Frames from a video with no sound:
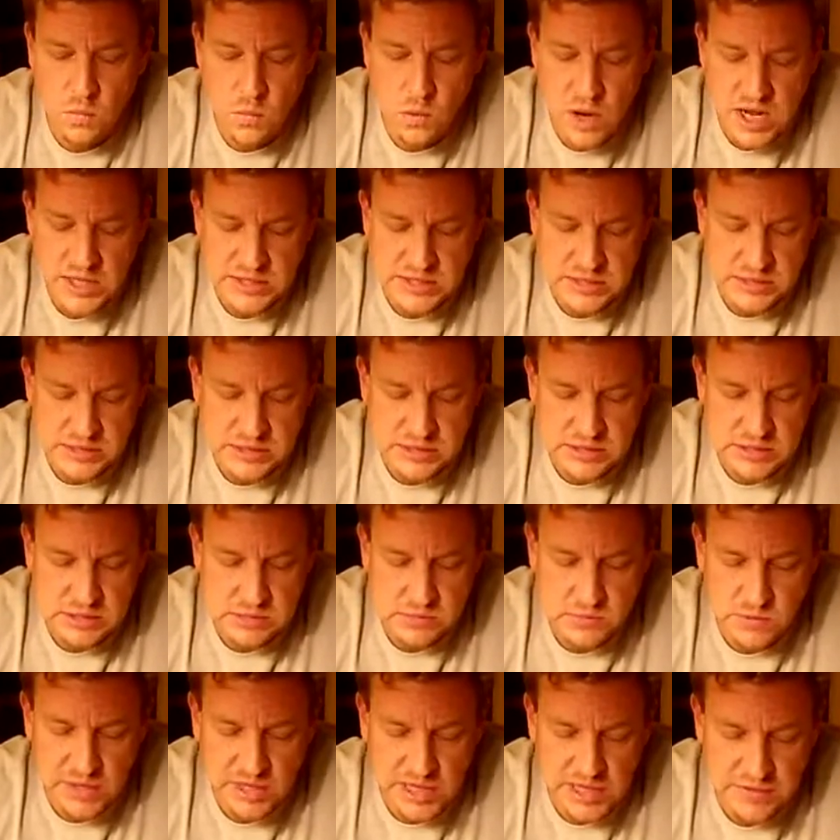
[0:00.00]
once
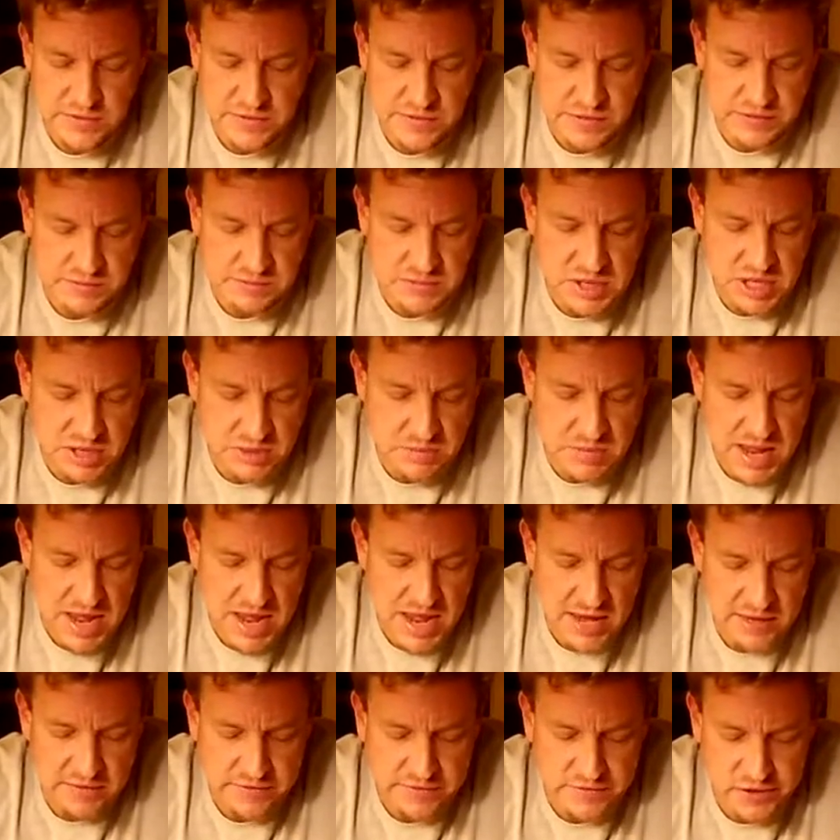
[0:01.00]
we get this mini
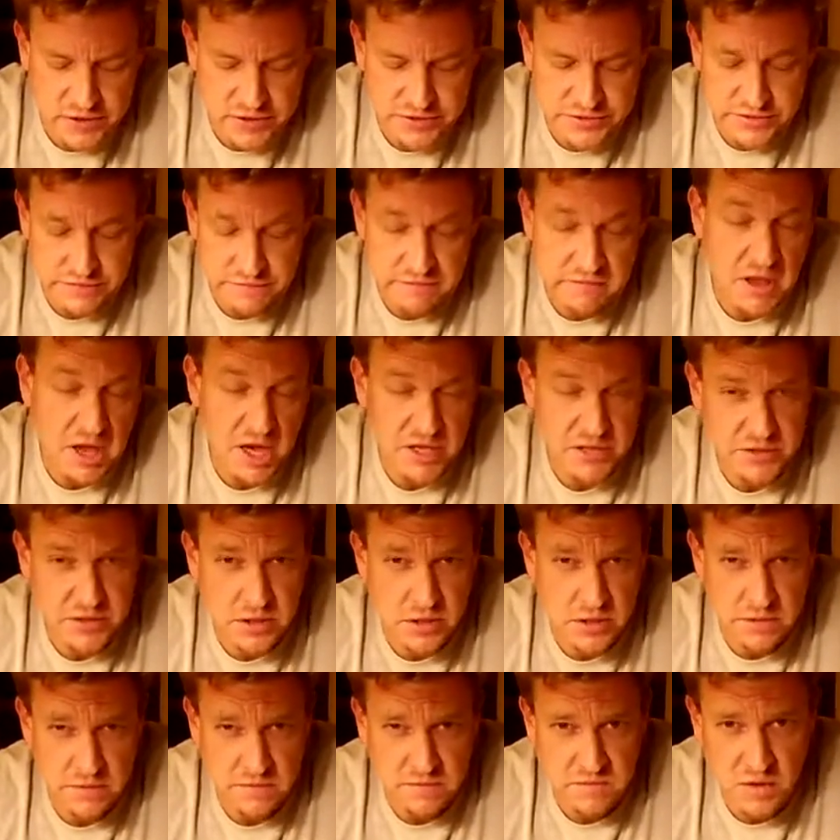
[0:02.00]
back, as long as it flies
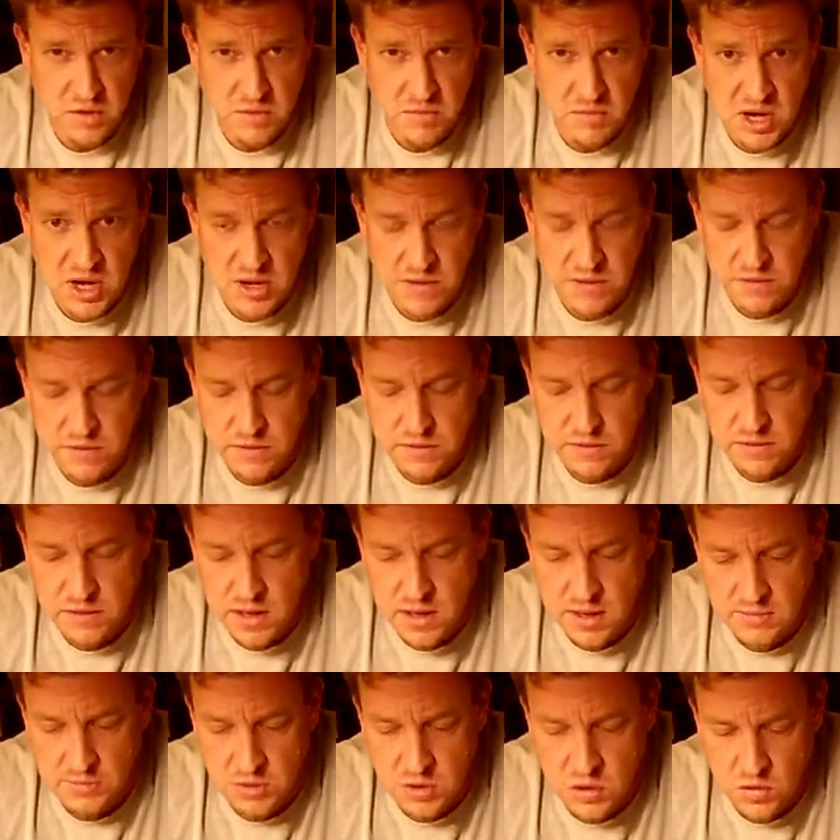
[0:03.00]
good for a month,
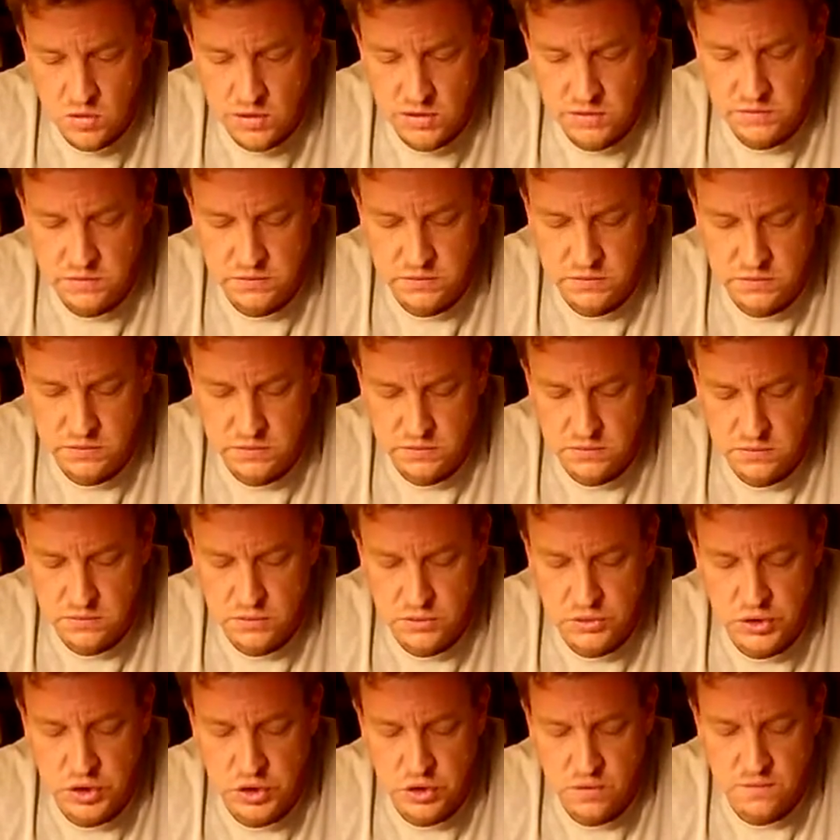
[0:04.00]
I'm going to
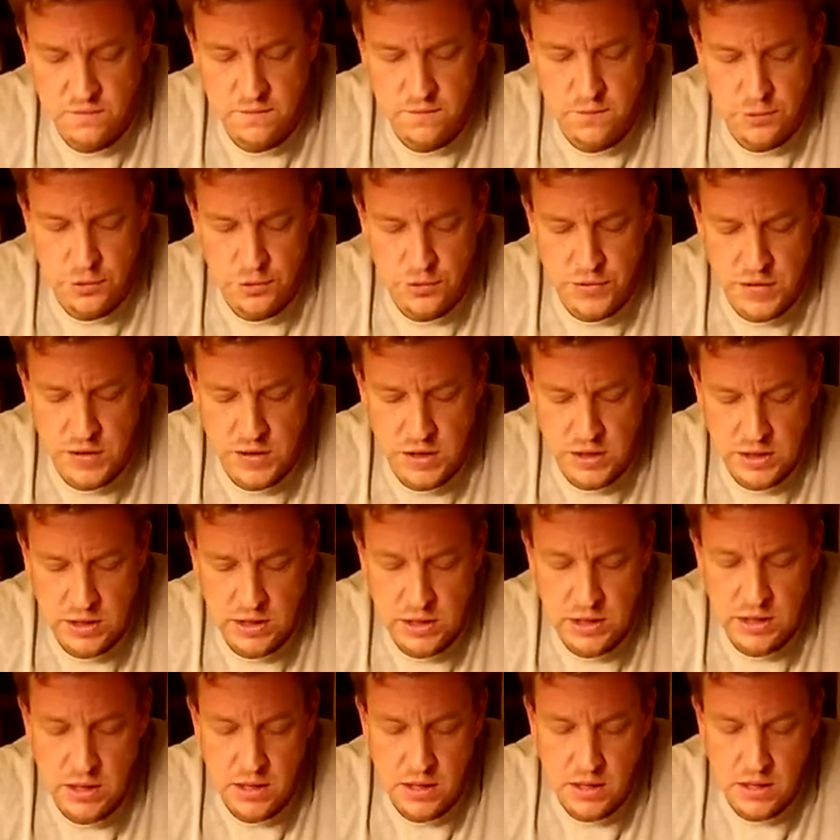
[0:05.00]
go for
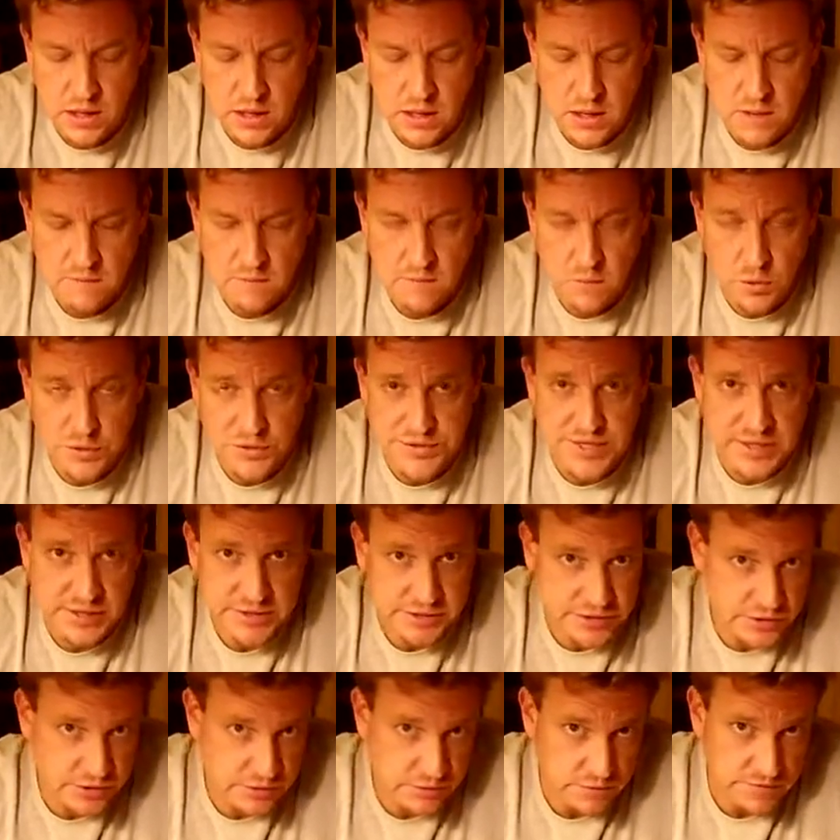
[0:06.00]
the
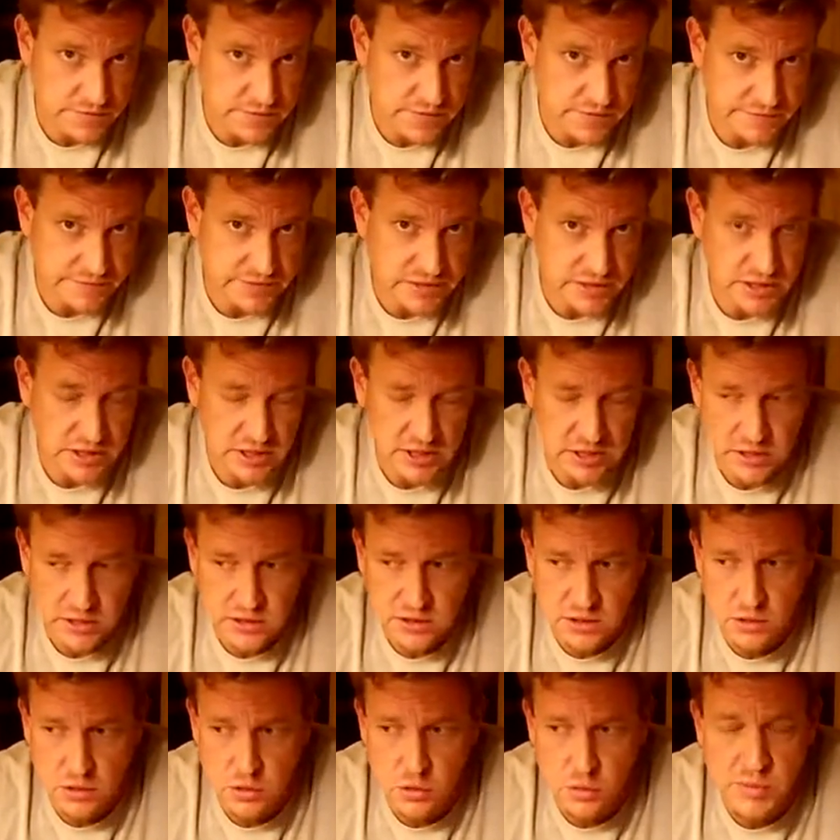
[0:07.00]
Vortex
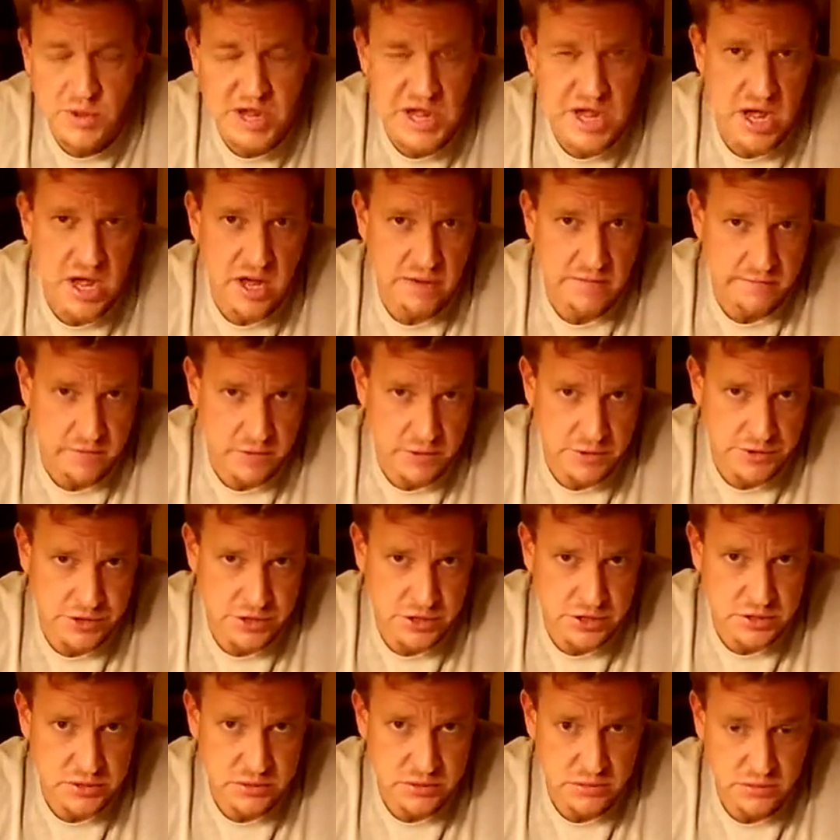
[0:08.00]
250 Umagod
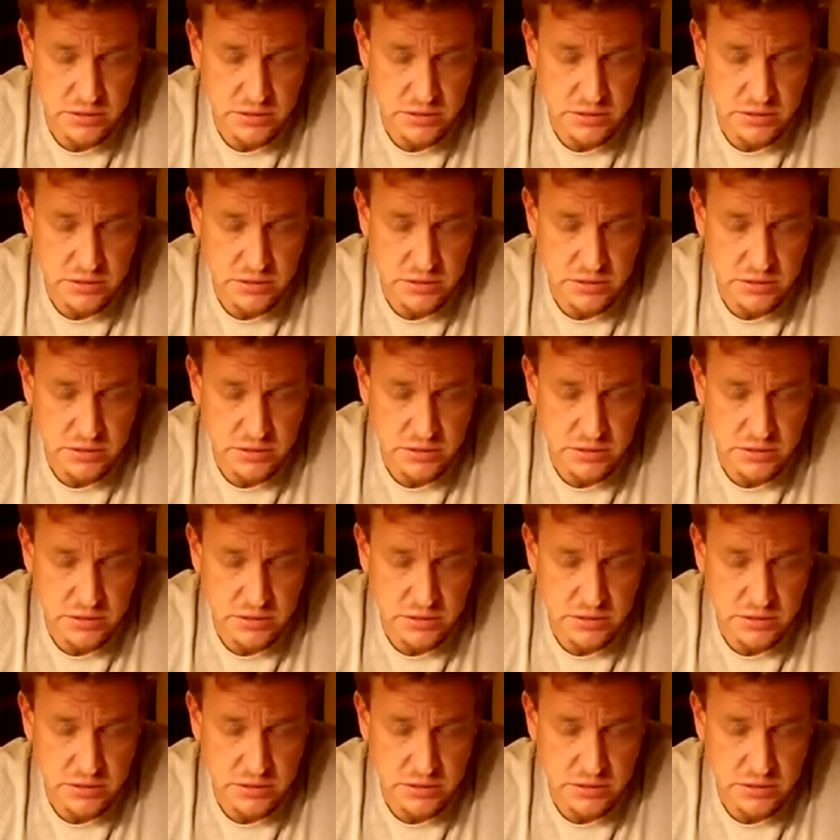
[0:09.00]
version.